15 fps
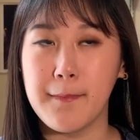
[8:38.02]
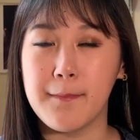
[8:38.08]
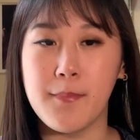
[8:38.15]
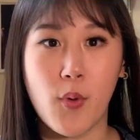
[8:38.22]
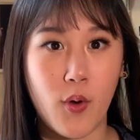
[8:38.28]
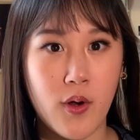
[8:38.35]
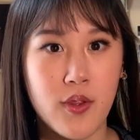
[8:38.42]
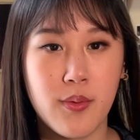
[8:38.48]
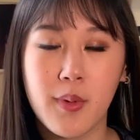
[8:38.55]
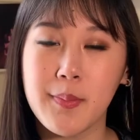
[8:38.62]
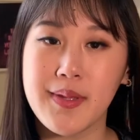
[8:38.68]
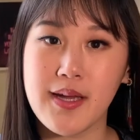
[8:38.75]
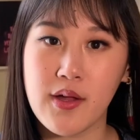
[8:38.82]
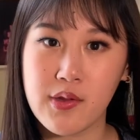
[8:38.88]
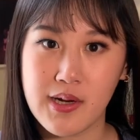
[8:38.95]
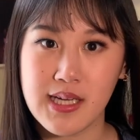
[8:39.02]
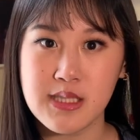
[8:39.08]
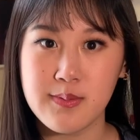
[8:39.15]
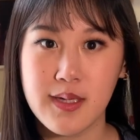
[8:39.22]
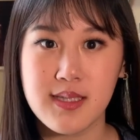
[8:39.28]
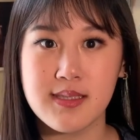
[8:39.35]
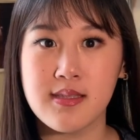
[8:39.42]
more than maybe other
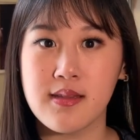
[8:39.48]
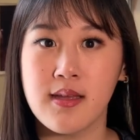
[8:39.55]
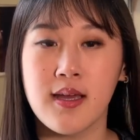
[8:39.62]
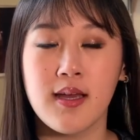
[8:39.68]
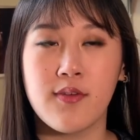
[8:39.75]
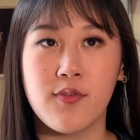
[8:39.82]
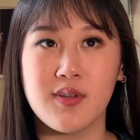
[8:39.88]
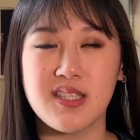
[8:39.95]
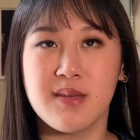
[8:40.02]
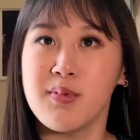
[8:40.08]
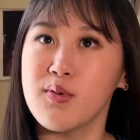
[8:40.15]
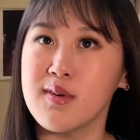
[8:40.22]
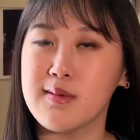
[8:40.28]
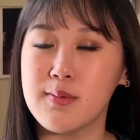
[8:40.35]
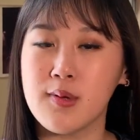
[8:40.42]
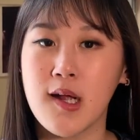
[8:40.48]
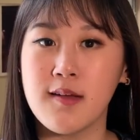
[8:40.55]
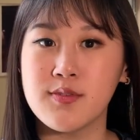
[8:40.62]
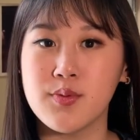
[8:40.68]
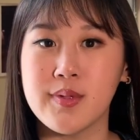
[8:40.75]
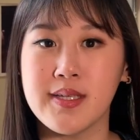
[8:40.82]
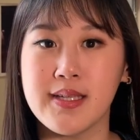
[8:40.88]
aspects. For example, one of my
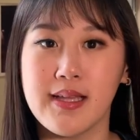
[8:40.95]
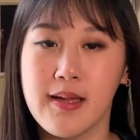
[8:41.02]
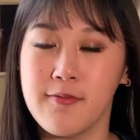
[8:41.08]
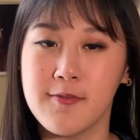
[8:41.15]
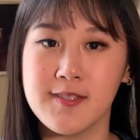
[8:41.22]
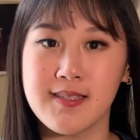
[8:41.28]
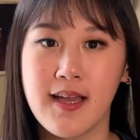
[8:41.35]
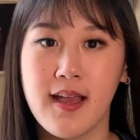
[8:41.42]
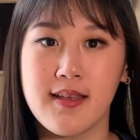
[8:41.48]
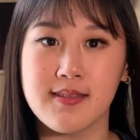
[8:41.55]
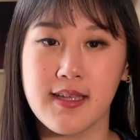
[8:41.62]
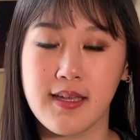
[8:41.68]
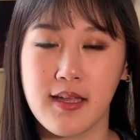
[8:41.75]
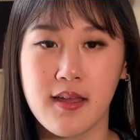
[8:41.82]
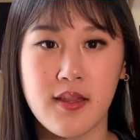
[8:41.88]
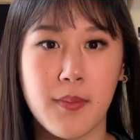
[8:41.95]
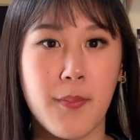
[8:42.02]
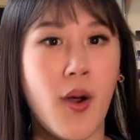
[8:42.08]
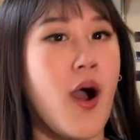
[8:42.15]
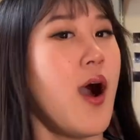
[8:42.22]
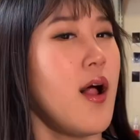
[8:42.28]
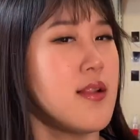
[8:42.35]
profs really emphasized like
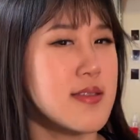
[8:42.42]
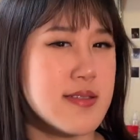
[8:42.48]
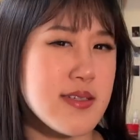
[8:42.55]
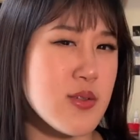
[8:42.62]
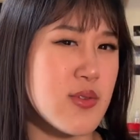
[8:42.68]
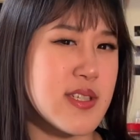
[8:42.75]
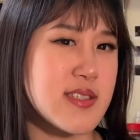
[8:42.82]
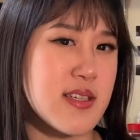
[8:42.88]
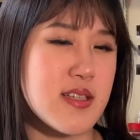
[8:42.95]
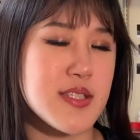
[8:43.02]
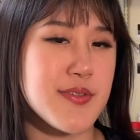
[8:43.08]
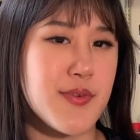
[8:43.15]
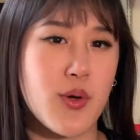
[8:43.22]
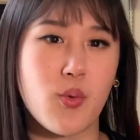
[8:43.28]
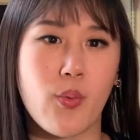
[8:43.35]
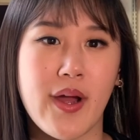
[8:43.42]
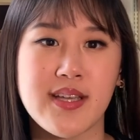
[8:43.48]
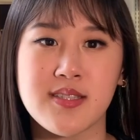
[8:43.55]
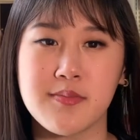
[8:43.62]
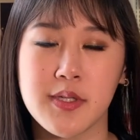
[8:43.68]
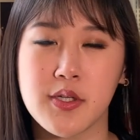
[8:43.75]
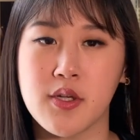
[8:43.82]
policy reasons for why
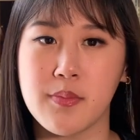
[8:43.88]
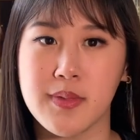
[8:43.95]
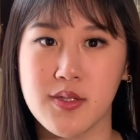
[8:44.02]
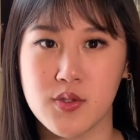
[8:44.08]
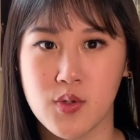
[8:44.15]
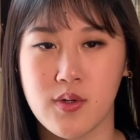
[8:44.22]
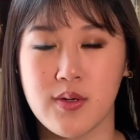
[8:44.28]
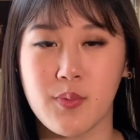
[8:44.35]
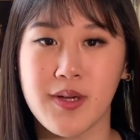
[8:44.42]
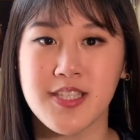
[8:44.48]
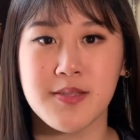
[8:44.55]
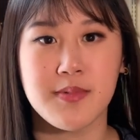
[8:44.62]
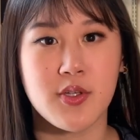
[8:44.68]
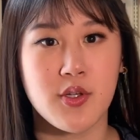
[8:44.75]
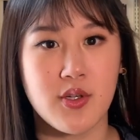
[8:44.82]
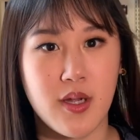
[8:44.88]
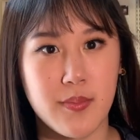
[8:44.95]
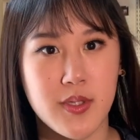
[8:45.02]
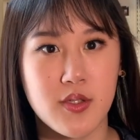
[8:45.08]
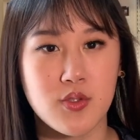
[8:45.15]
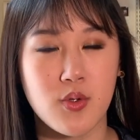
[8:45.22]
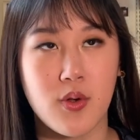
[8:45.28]
something could be a tort and why something could not
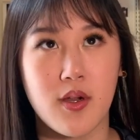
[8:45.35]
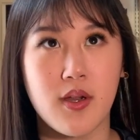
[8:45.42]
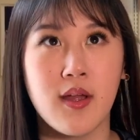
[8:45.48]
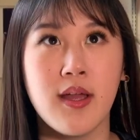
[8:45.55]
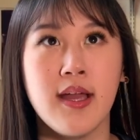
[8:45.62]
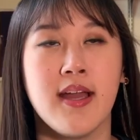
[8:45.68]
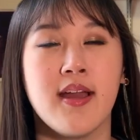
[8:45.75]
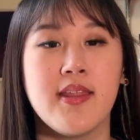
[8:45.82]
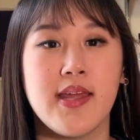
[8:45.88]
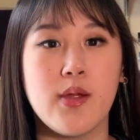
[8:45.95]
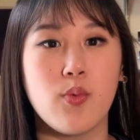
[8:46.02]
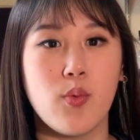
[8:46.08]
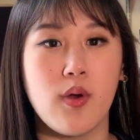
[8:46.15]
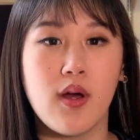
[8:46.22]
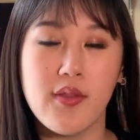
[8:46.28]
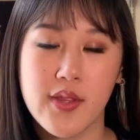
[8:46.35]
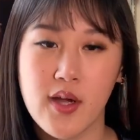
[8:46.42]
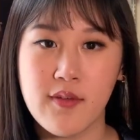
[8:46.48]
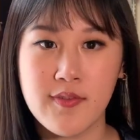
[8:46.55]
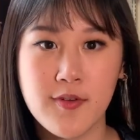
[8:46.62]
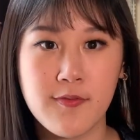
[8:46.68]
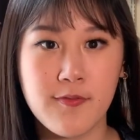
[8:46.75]
be a tort. They
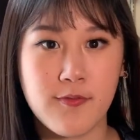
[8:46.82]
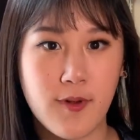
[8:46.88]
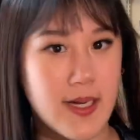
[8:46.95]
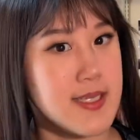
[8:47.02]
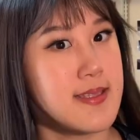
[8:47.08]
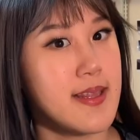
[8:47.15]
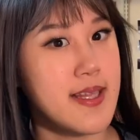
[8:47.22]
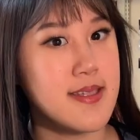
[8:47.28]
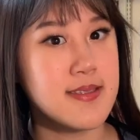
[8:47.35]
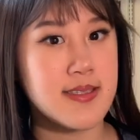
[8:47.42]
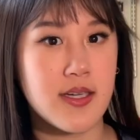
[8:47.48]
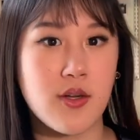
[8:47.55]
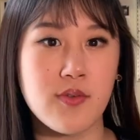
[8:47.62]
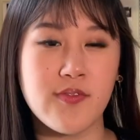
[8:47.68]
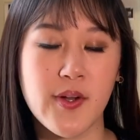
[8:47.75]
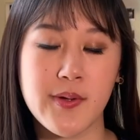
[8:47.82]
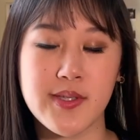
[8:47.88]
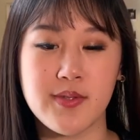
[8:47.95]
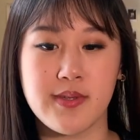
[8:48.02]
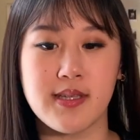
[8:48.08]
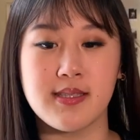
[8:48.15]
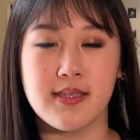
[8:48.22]
often phrase things that are very
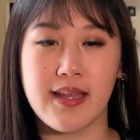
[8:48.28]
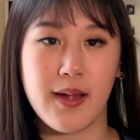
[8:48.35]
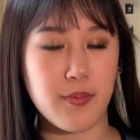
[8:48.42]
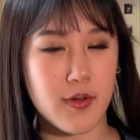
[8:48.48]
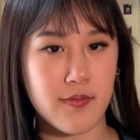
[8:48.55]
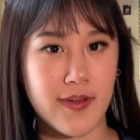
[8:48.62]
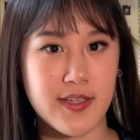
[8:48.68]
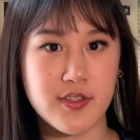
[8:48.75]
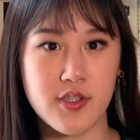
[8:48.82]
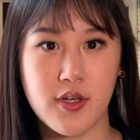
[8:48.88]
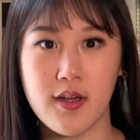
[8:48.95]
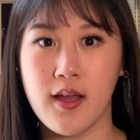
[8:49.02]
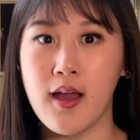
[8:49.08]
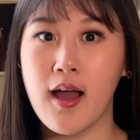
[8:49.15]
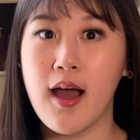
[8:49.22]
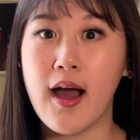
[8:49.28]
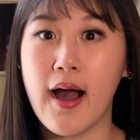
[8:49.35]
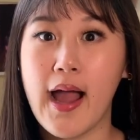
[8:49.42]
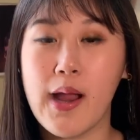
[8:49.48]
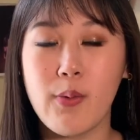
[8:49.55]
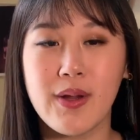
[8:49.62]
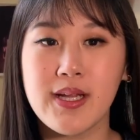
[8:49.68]
unique to that professor.
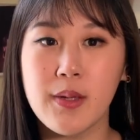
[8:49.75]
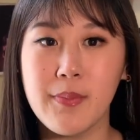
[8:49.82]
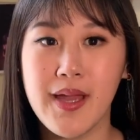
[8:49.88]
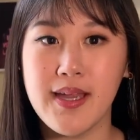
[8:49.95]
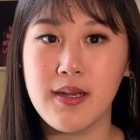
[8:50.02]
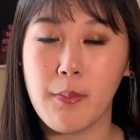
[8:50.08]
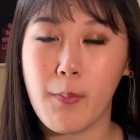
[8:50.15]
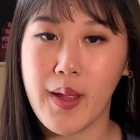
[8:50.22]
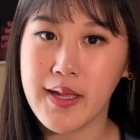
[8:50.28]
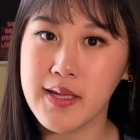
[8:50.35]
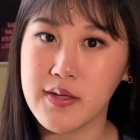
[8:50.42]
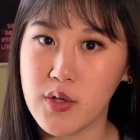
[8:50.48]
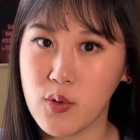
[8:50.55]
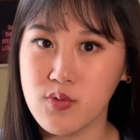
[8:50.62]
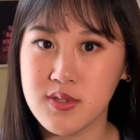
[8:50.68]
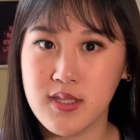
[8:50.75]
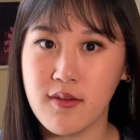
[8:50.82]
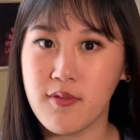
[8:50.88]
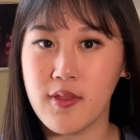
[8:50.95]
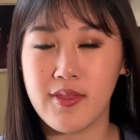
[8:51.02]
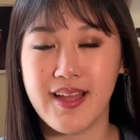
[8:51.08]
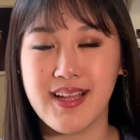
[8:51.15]
I recommend making notes
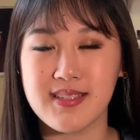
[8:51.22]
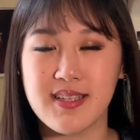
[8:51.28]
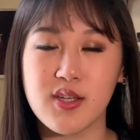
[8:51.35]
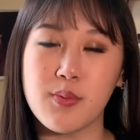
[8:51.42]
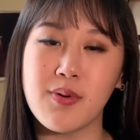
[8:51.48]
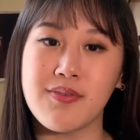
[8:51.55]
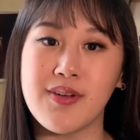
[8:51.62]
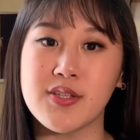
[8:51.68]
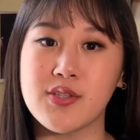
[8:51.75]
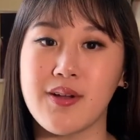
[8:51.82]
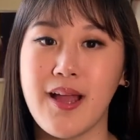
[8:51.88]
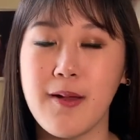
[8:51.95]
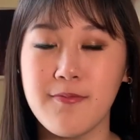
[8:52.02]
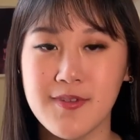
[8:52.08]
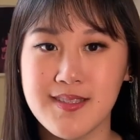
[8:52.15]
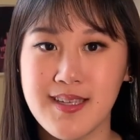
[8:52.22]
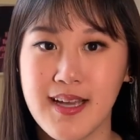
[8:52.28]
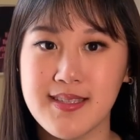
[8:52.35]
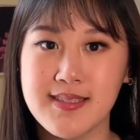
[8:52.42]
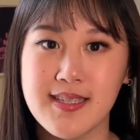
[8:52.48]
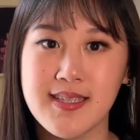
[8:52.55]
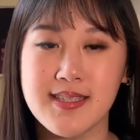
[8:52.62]
of the things that your professor
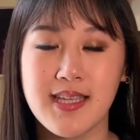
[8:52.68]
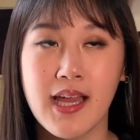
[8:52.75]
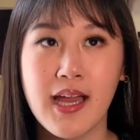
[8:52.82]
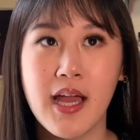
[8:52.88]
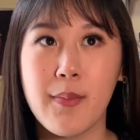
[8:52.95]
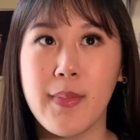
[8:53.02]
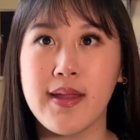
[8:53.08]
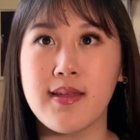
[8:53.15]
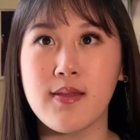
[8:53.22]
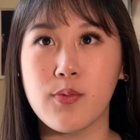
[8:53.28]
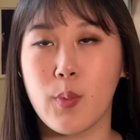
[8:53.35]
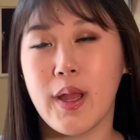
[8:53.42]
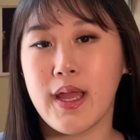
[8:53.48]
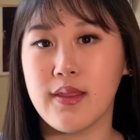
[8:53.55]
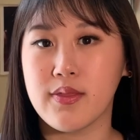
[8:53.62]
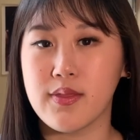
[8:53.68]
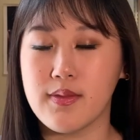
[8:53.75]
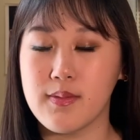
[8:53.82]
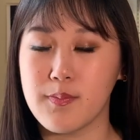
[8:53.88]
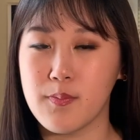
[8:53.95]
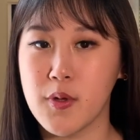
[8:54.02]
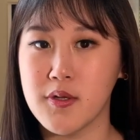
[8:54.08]
emphasizes, making
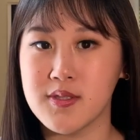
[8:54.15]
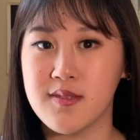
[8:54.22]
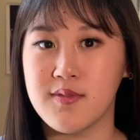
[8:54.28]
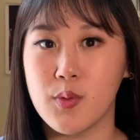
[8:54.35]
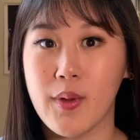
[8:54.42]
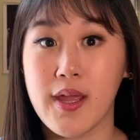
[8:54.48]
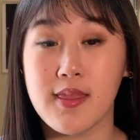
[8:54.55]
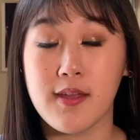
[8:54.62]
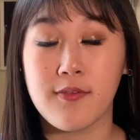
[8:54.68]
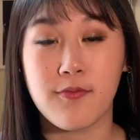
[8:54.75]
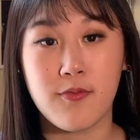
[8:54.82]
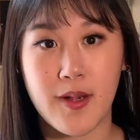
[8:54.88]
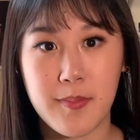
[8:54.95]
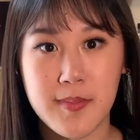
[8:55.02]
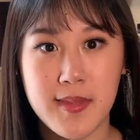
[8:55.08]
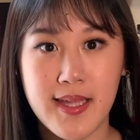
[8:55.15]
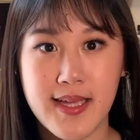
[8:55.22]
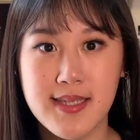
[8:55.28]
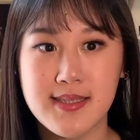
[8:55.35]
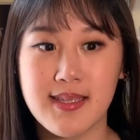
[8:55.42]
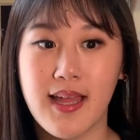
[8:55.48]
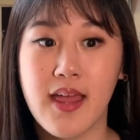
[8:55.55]
notes of the way they frame
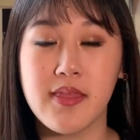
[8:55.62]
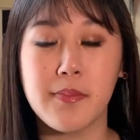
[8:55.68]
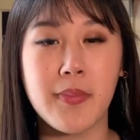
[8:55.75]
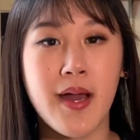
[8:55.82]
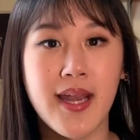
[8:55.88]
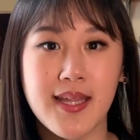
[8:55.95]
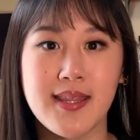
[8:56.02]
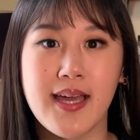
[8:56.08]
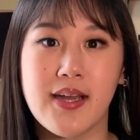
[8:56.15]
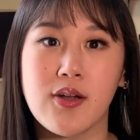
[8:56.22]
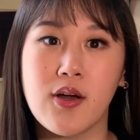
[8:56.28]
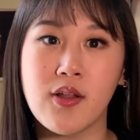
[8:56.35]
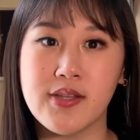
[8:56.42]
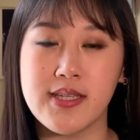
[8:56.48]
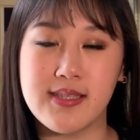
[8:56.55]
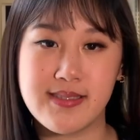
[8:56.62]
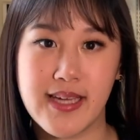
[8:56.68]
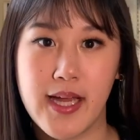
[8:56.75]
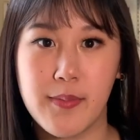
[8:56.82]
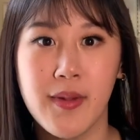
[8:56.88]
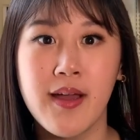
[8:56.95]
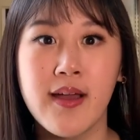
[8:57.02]
things, and then putting that on the
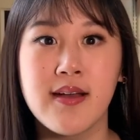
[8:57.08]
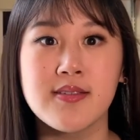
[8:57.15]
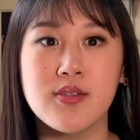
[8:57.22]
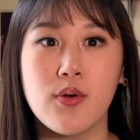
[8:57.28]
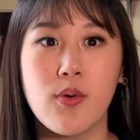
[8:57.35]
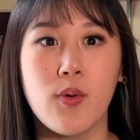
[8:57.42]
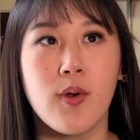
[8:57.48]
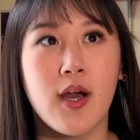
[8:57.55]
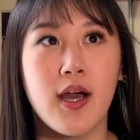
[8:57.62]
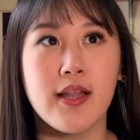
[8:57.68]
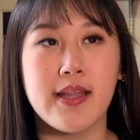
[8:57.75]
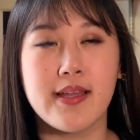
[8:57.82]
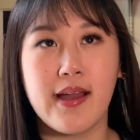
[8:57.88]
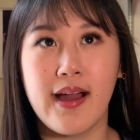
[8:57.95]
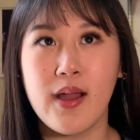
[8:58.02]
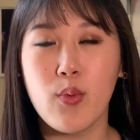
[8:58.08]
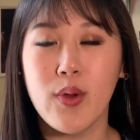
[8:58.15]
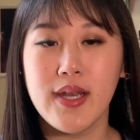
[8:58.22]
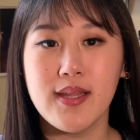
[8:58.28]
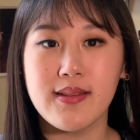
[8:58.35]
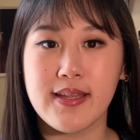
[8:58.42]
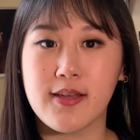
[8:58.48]
exam. So like I
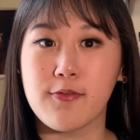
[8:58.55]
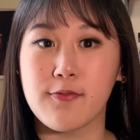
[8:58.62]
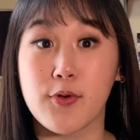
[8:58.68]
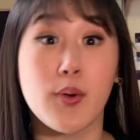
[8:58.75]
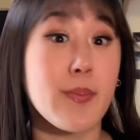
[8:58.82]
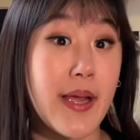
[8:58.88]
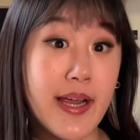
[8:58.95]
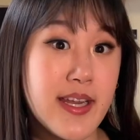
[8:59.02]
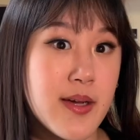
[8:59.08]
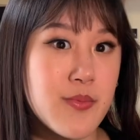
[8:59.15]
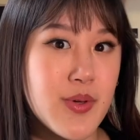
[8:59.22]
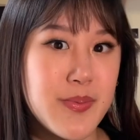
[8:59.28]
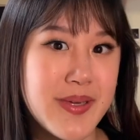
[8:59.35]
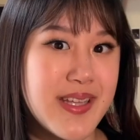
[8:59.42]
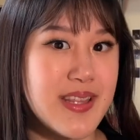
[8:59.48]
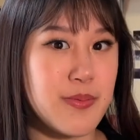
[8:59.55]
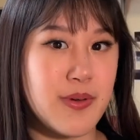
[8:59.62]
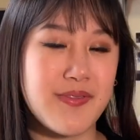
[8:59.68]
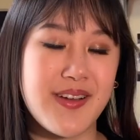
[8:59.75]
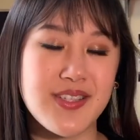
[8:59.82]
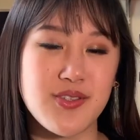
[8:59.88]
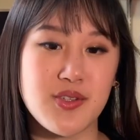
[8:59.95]
wouldn't like verbatim repeat the
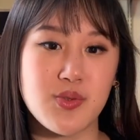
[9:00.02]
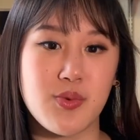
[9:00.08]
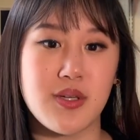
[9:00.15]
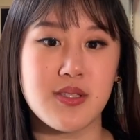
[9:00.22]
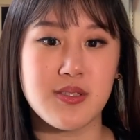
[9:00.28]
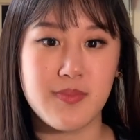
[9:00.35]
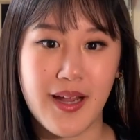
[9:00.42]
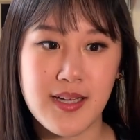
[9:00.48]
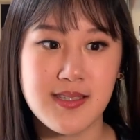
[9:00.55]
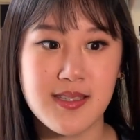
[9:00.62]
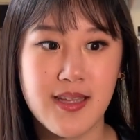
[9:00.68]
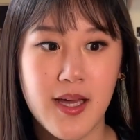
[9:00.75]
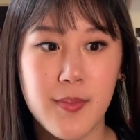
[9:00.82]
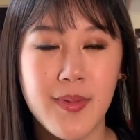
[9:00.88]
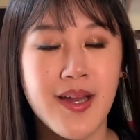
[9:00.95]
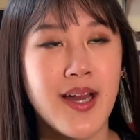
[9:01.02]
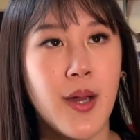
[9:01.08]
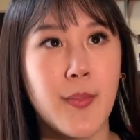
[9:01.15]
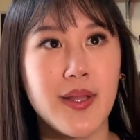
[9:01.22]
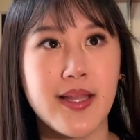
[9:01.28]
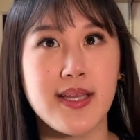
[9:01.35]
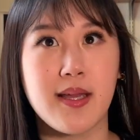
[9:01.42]
professor's words back to them,
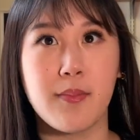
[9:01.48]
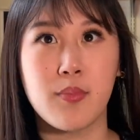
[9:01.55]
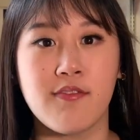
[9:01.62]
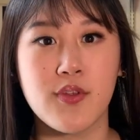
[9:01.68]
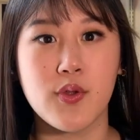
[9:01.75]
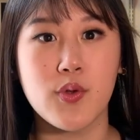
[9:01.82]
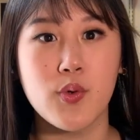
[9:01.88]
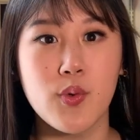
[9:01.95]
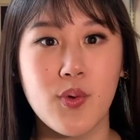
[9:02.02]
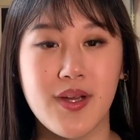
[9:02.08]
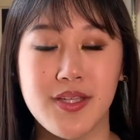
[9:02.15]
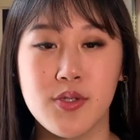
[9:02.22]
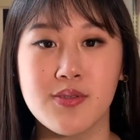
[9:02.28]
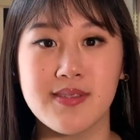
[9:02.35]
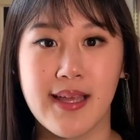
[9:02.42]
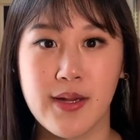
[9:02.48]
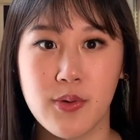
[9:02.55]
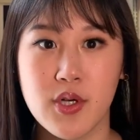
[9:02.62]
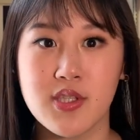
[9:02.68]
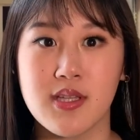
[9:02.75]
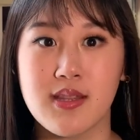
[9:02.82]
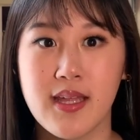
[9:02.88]
but like if you use
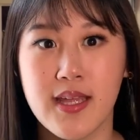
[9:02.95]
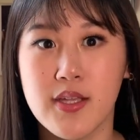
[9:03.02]
language that they